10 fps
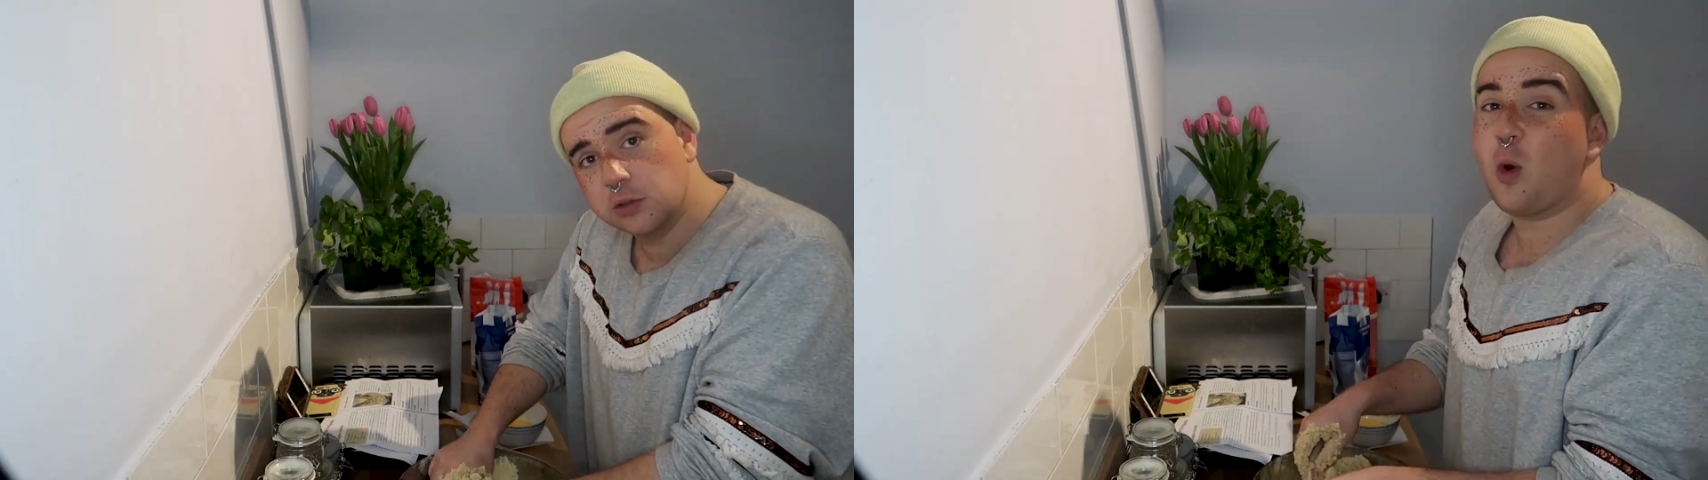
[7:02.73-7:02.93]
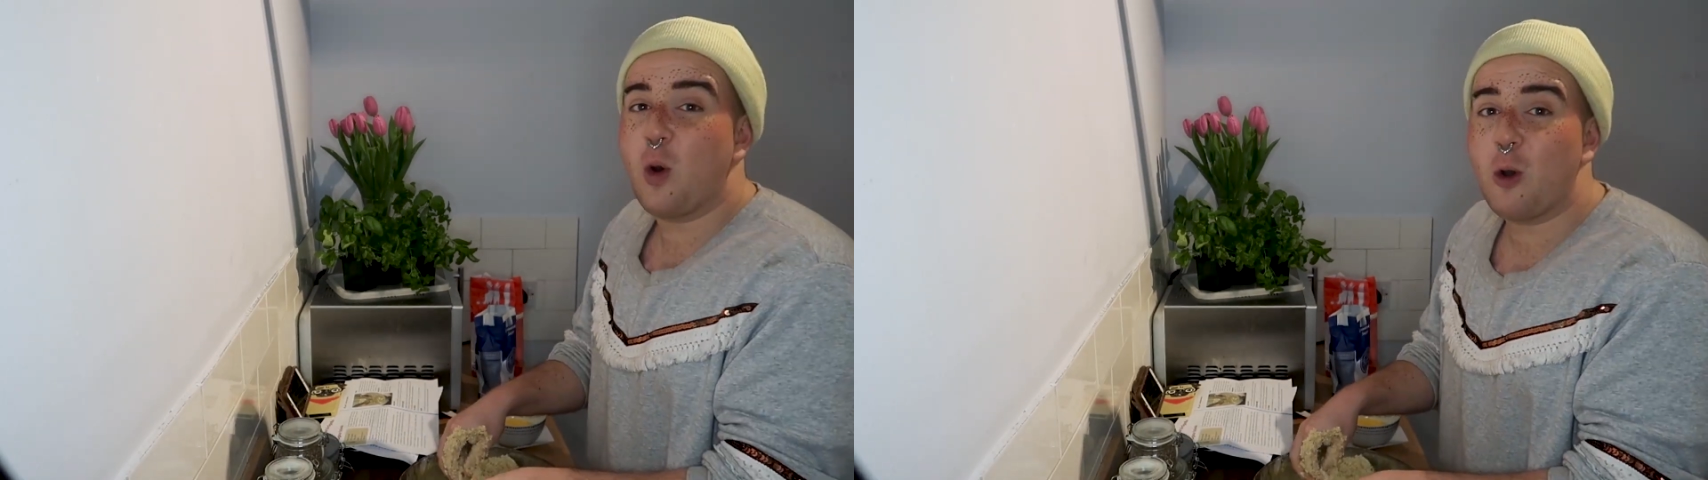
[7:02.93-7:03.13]

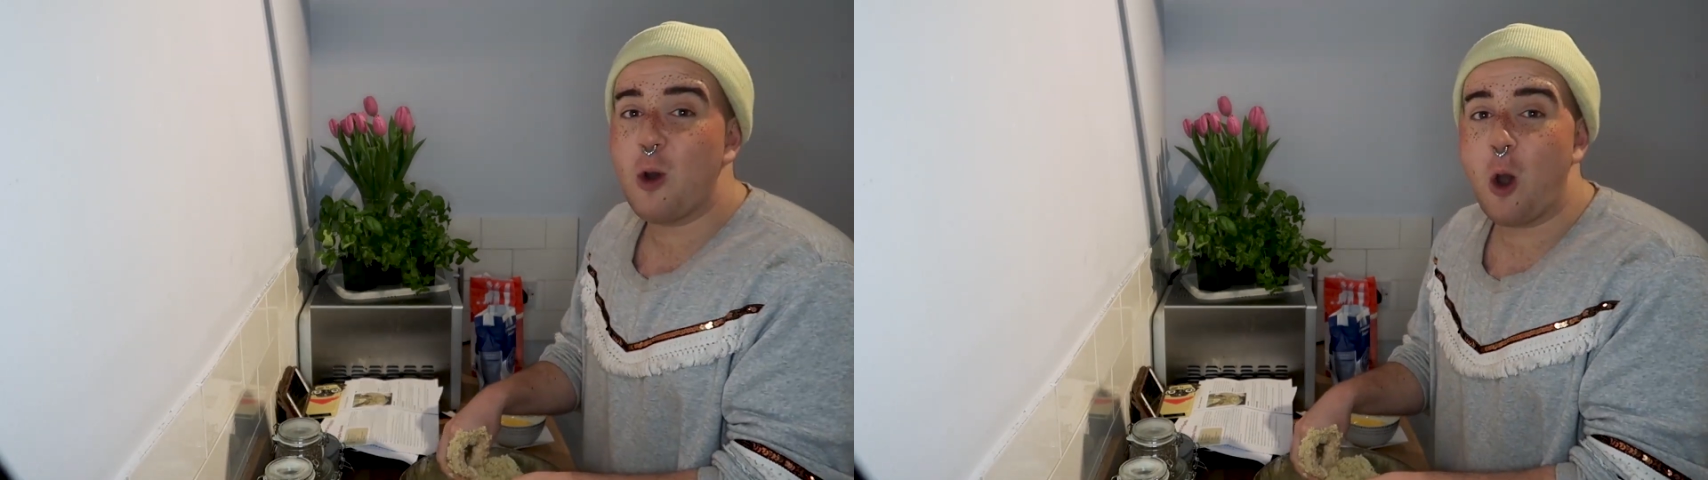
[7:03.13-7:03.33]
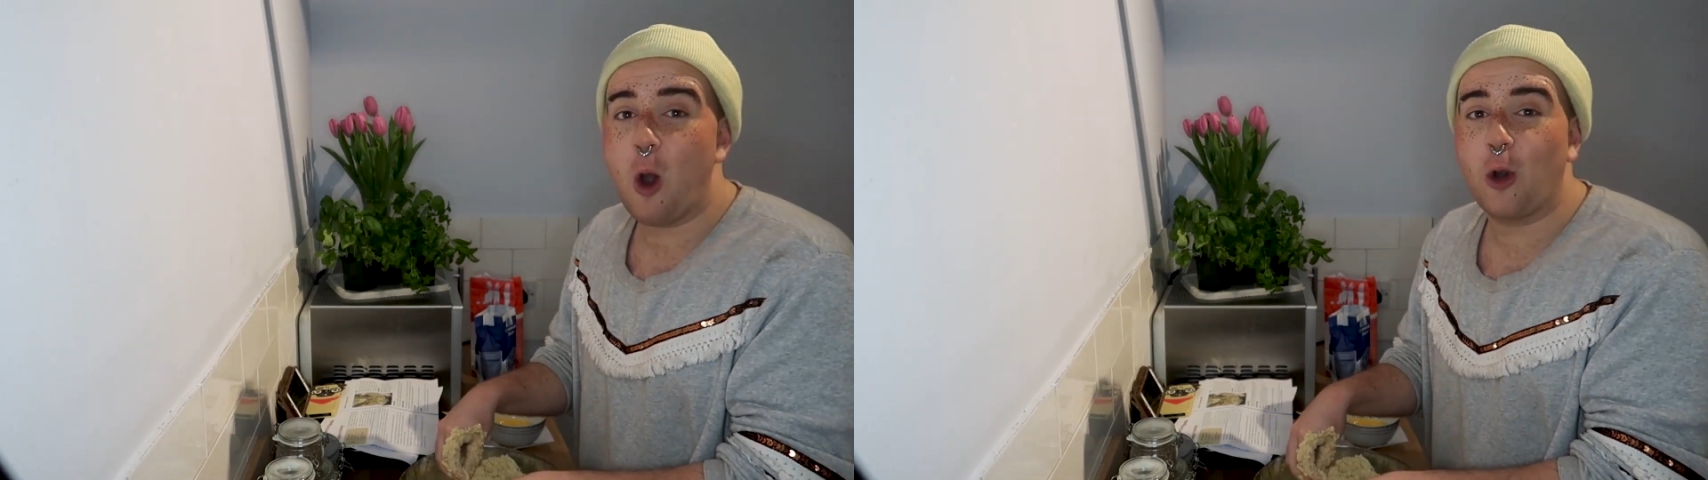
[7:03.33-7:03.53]

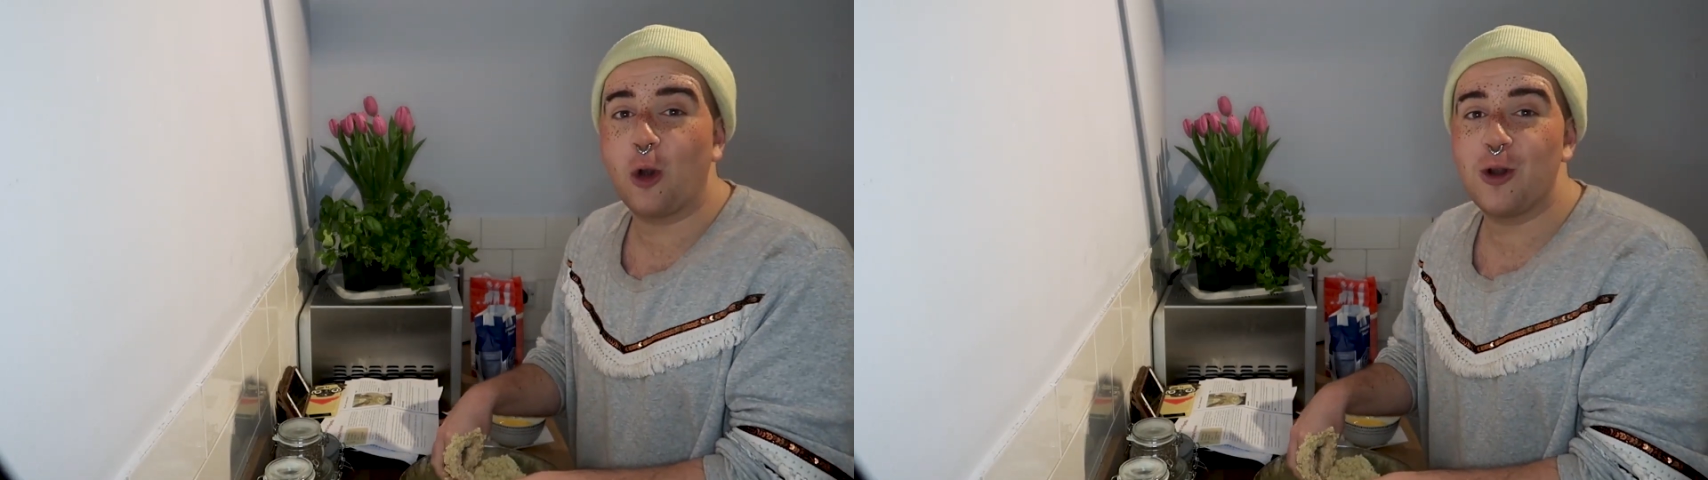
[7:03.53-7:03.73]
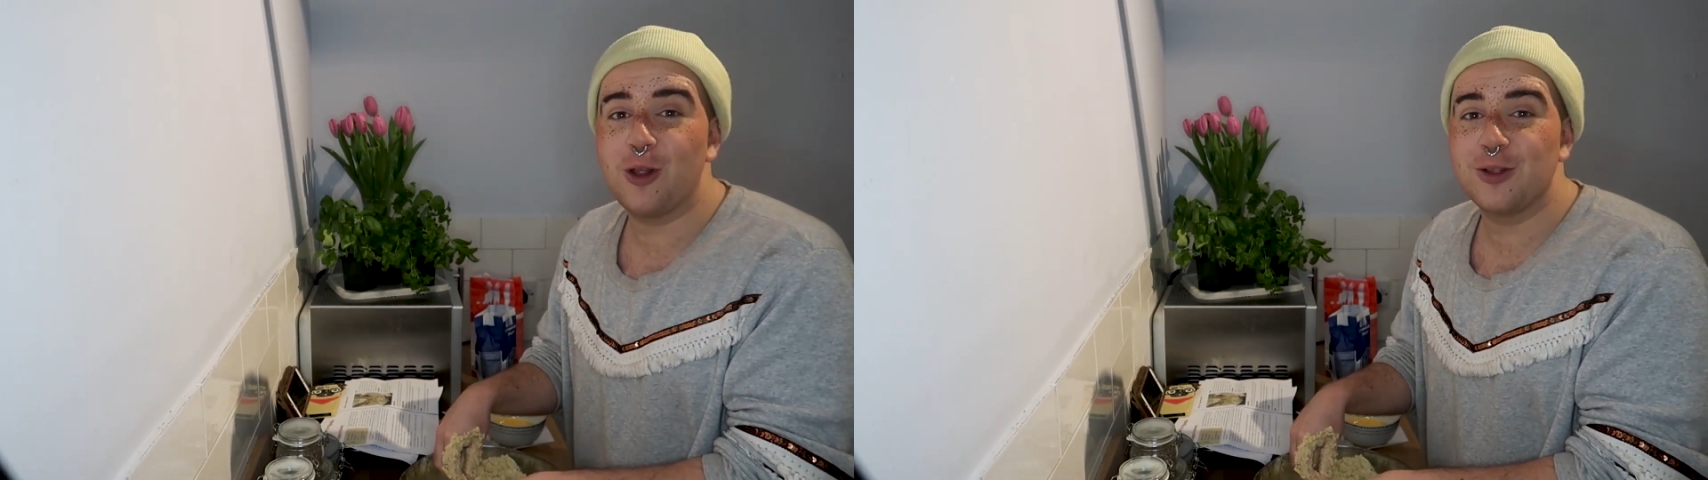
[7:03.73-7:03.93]

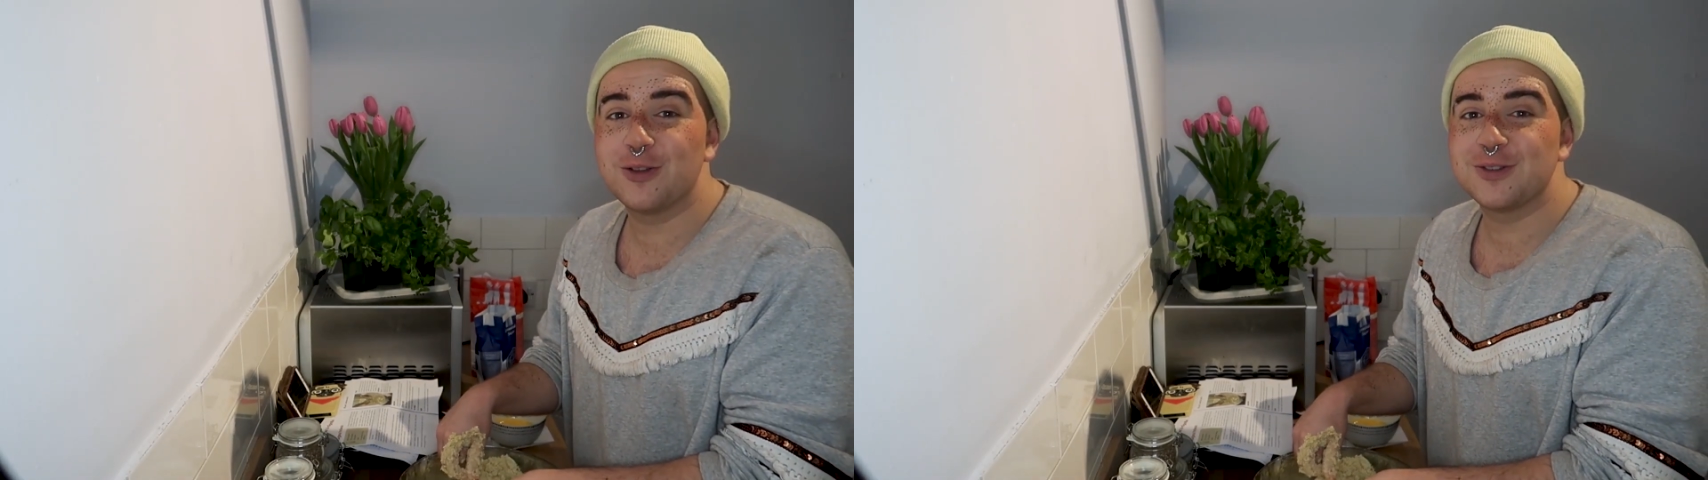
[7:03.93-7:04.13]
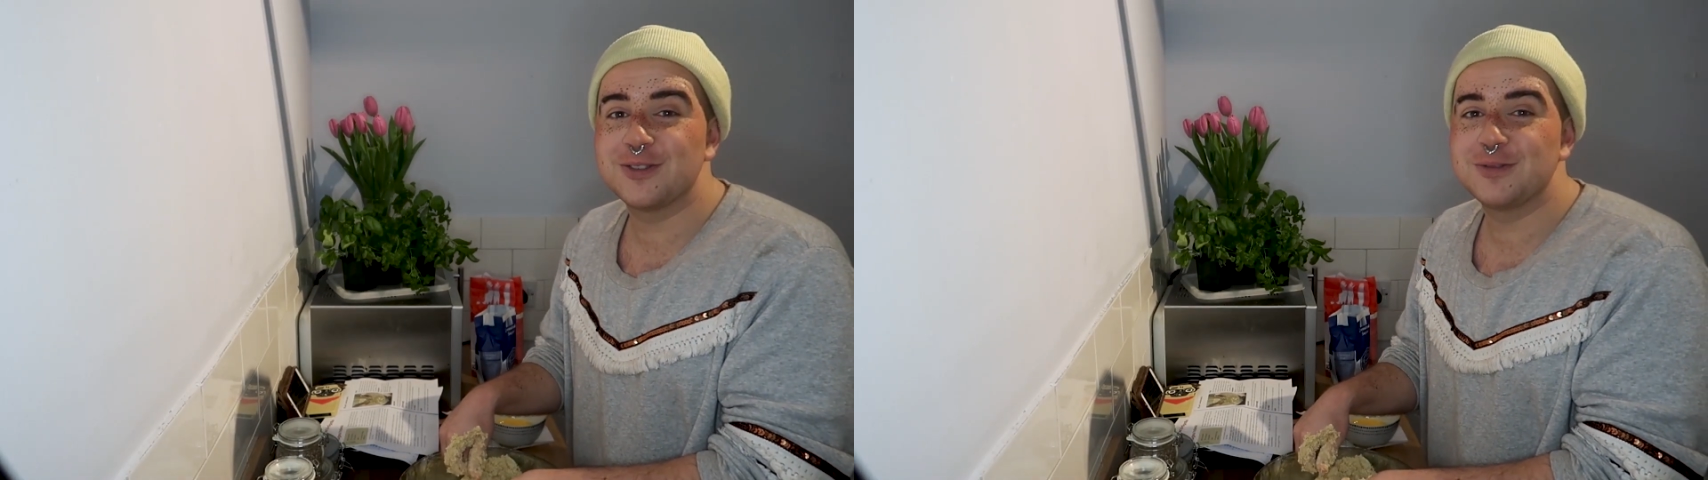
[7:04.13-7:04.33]
Coral,
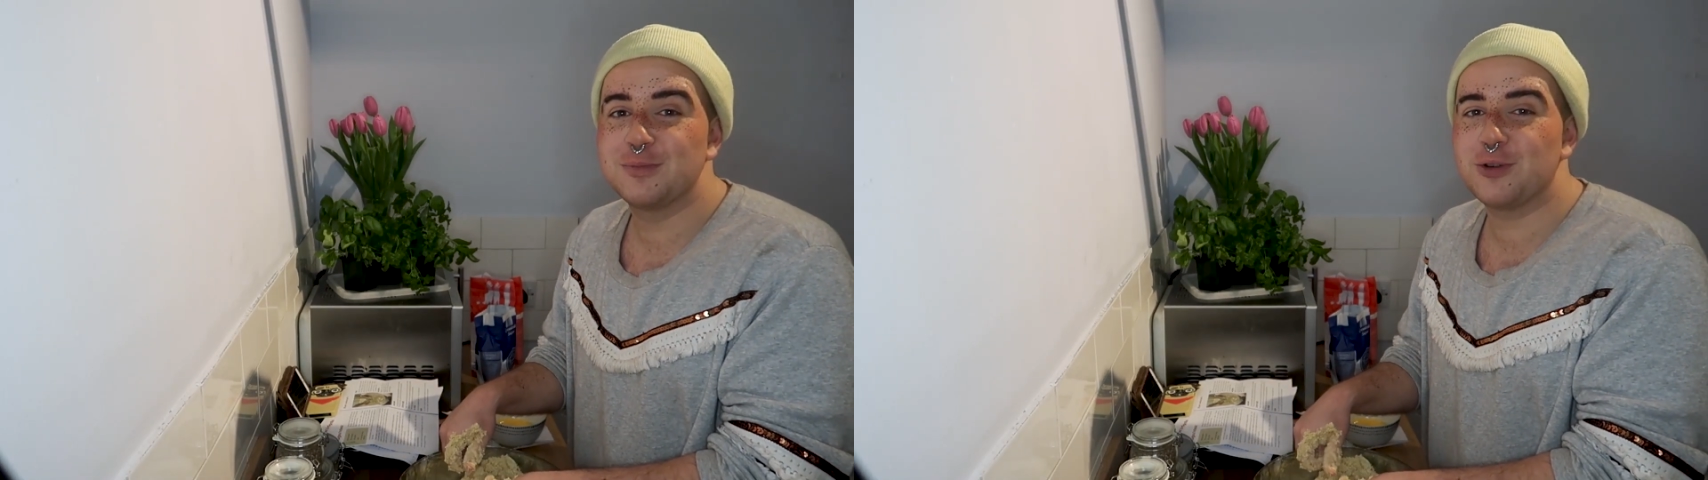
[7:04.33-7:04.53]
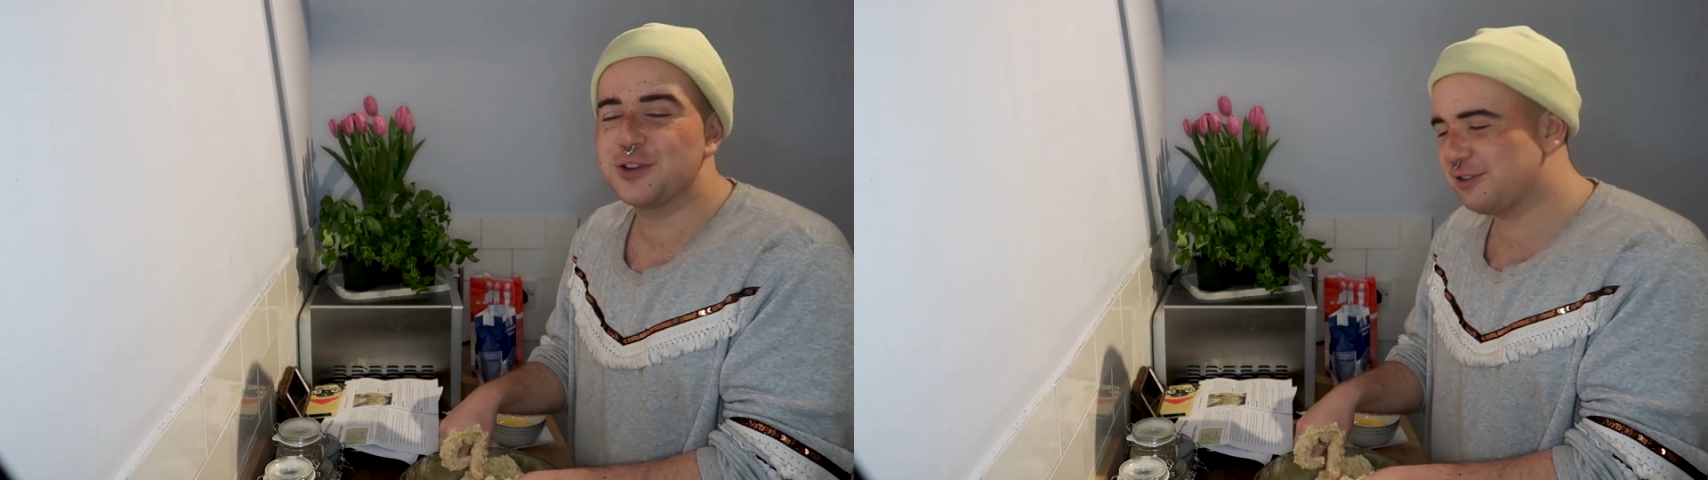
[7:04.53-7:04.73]

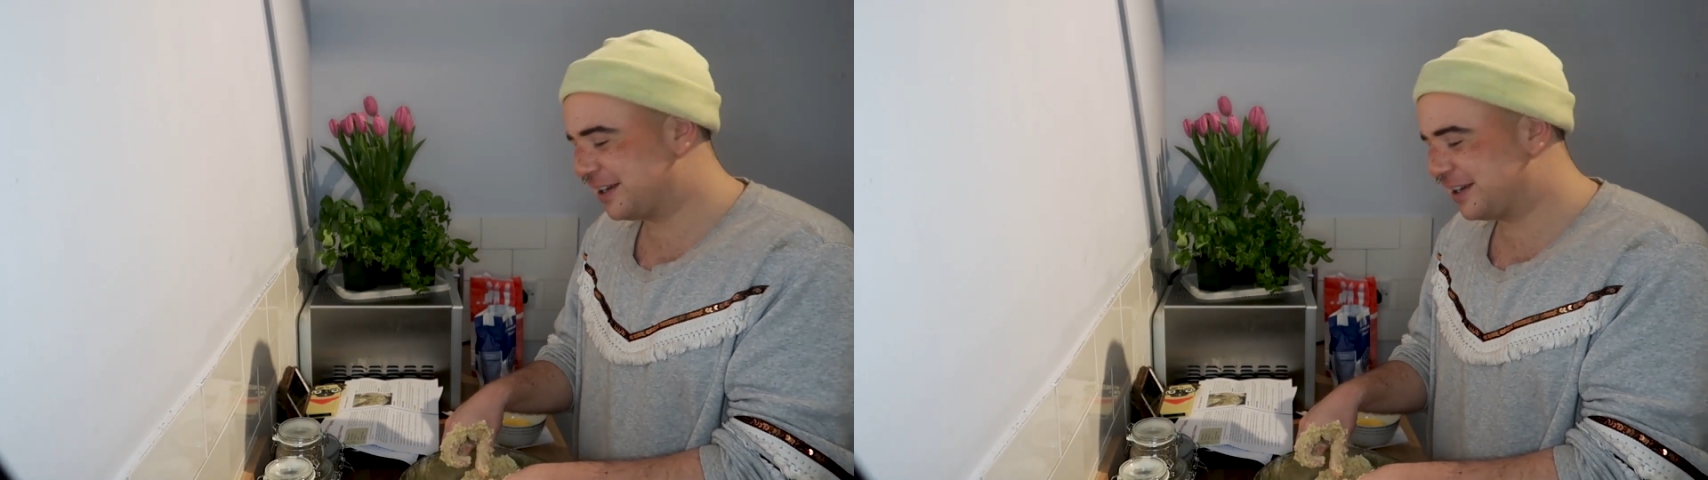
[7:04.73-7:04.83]
pour the